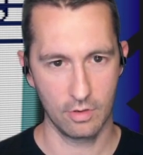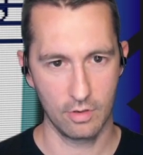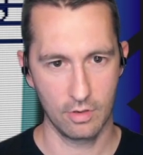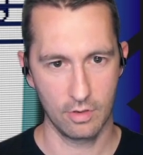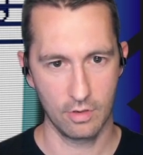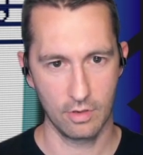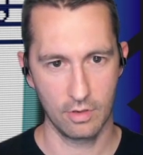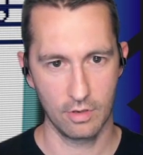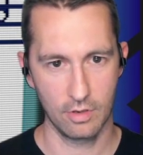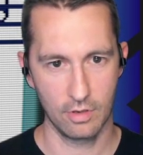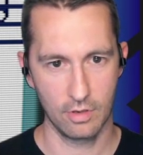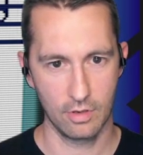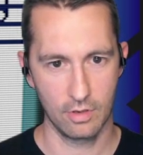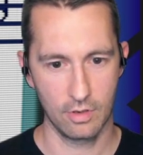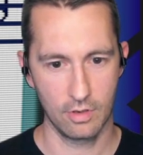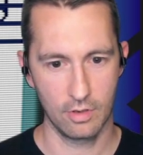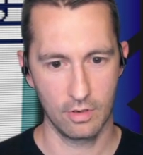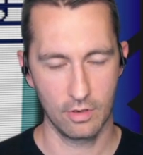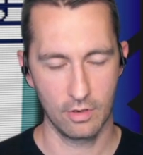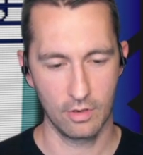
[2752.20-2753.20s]

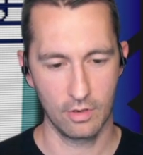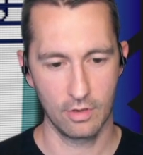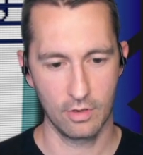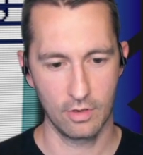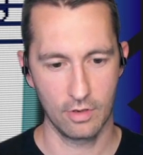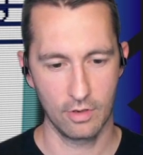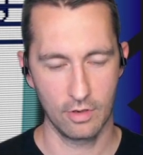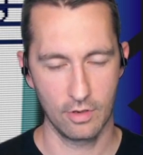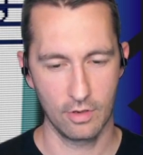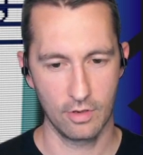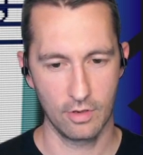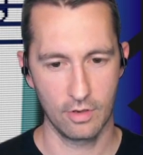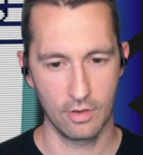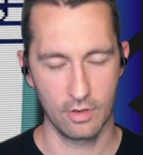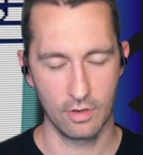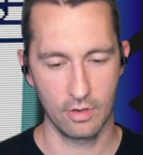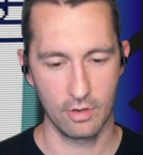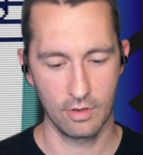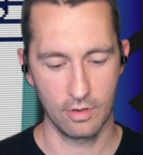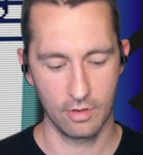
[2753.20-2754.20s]

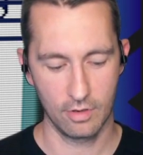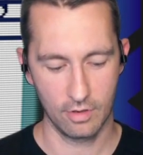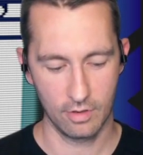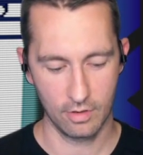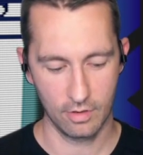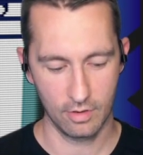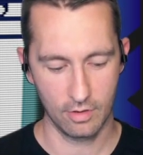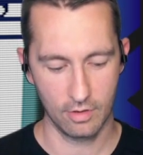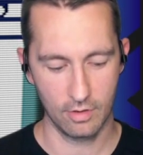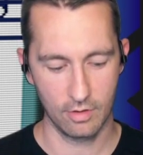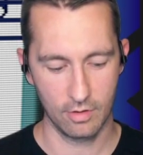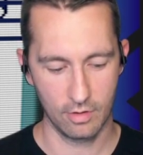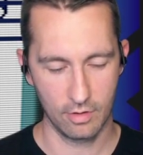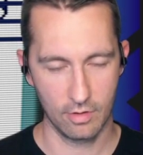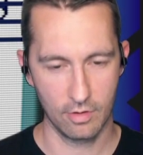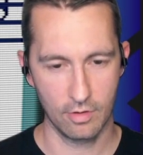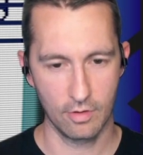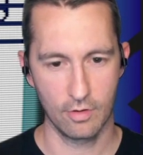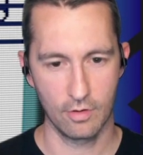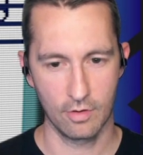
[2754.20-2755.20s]

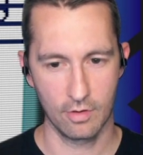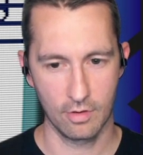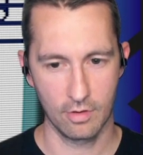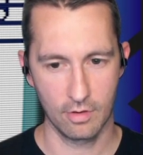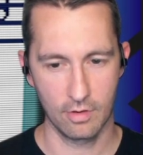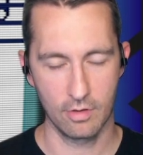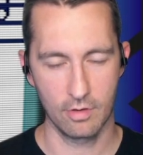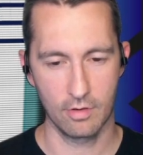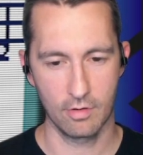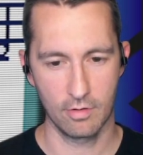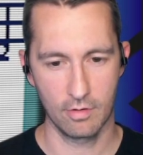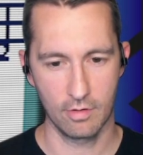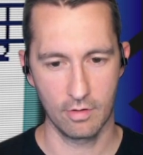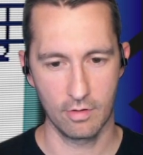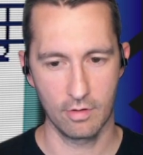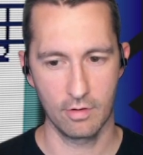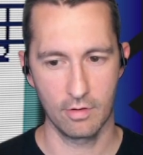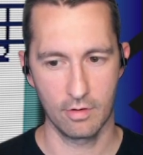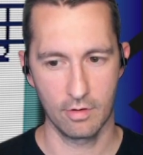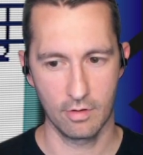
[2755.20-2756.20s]

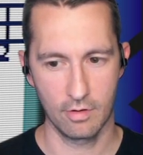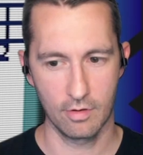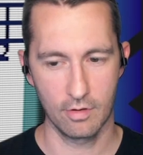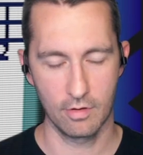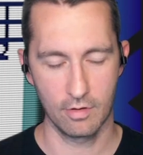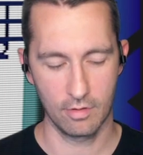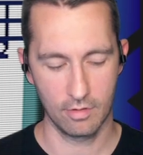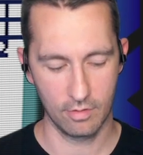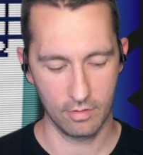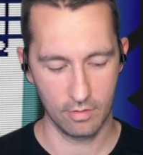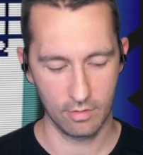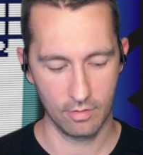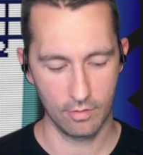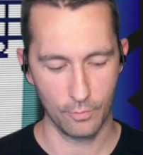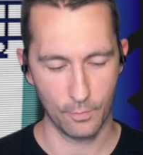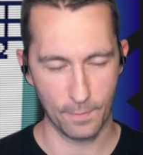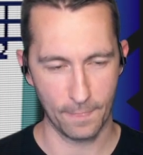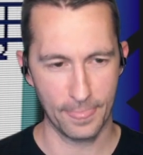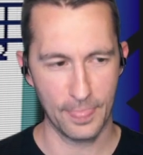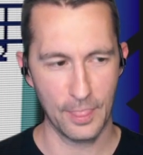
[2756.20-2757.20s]

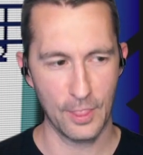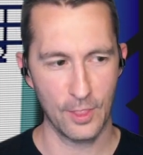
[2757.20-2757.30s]
No one is speaking in this clip.